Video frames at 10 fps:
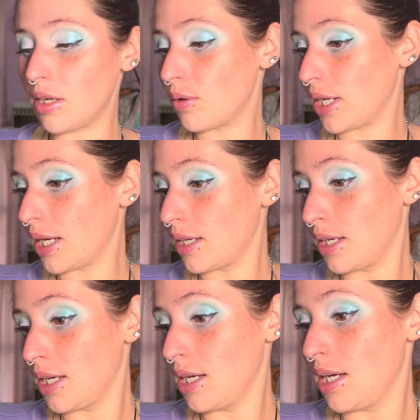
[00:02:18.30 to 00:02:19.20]
Okay.
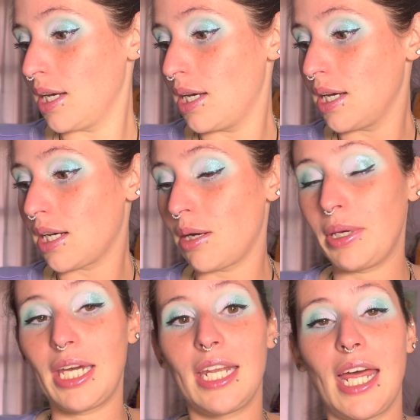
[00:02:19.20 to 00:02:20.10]

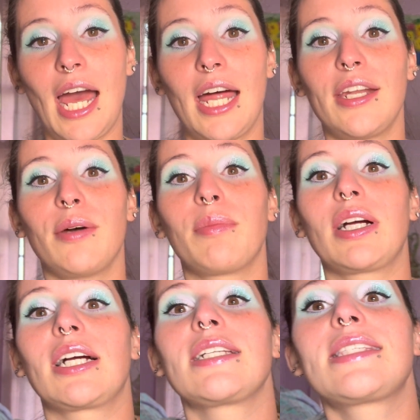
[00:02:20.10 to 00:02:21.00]
Coming in at
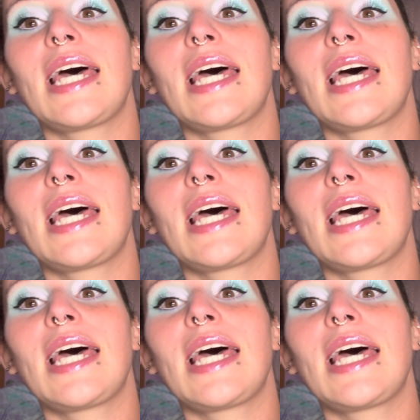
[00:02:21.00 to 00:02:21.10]
number